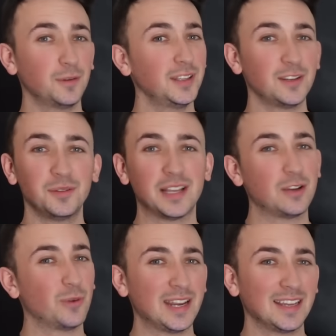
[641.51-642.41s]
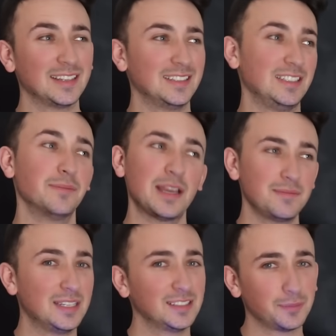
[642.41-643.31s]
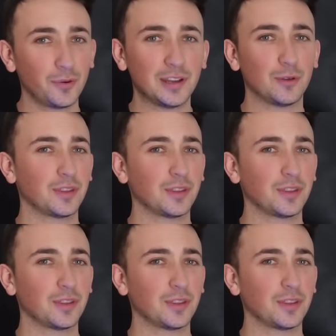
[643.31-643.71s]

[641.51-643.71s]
you really don't like winning, you might be disappointed